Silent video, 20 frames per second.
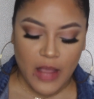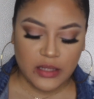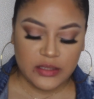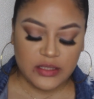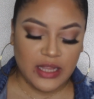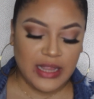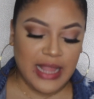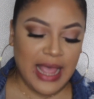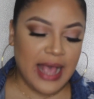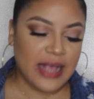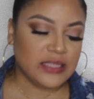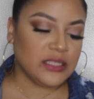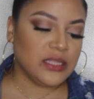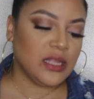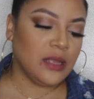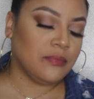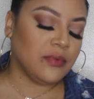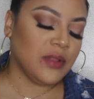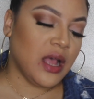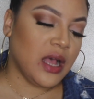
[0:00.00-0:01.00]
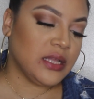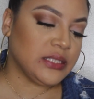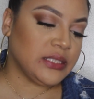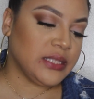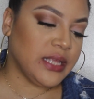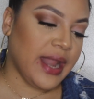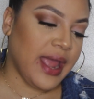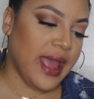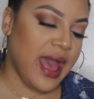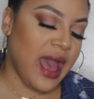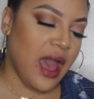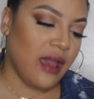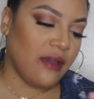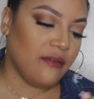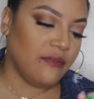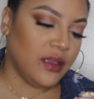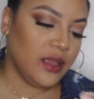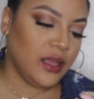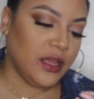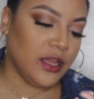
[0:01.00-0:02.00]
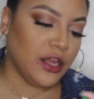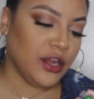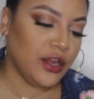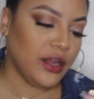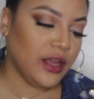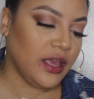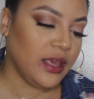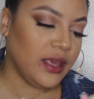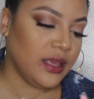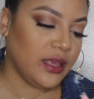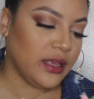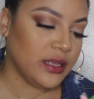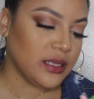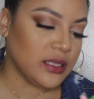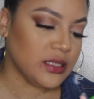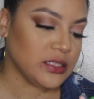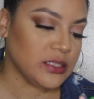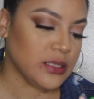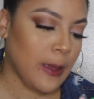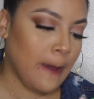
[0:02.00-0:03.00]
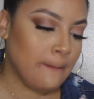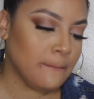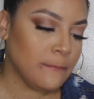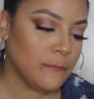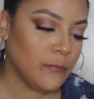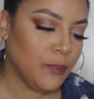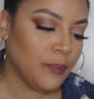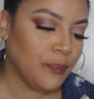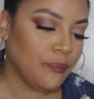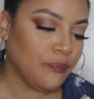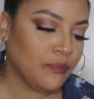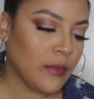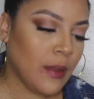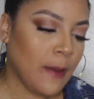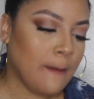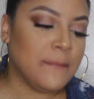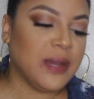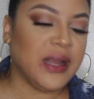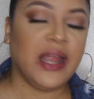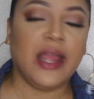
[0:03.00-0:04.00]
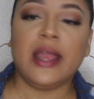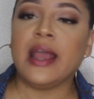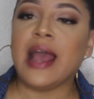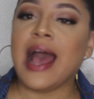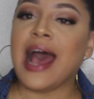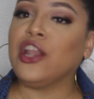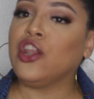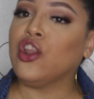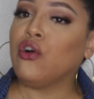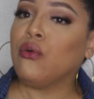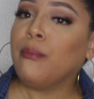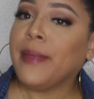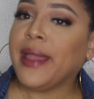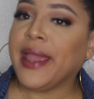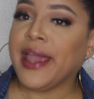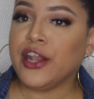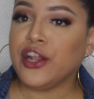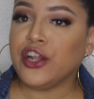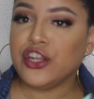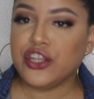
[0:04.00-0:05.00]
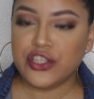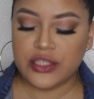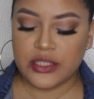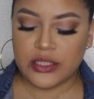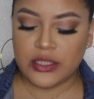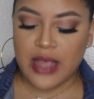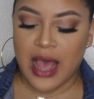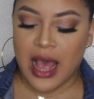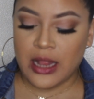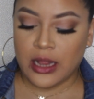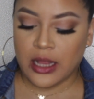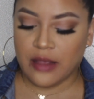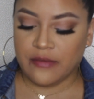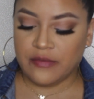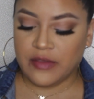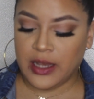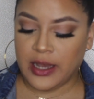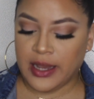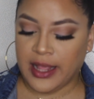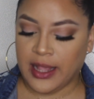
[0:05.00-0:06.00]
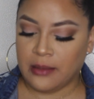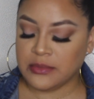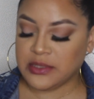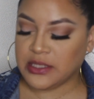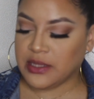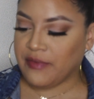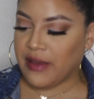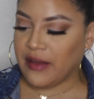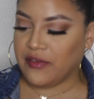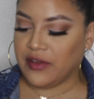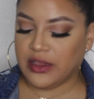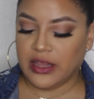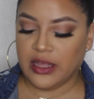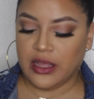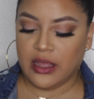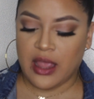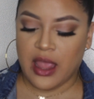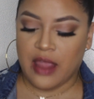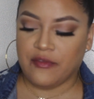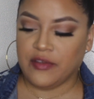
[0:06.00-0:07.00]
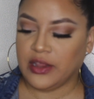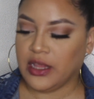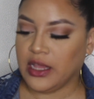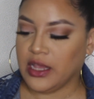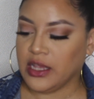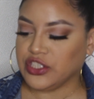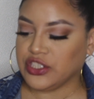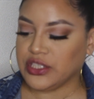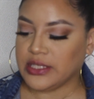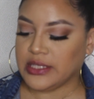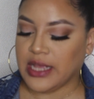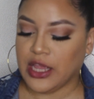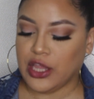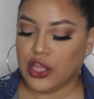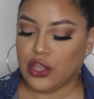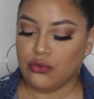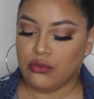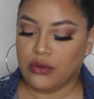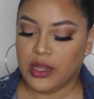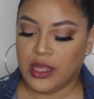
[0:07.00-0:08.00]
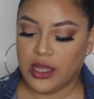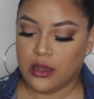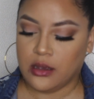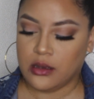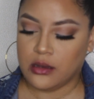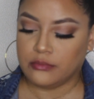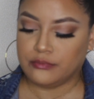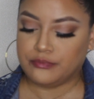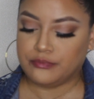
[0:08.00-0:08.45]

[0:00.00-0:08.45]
The last lip gloss that I have here is But Ain't Got No Manners. I love the names of everything. Everything is just like unique.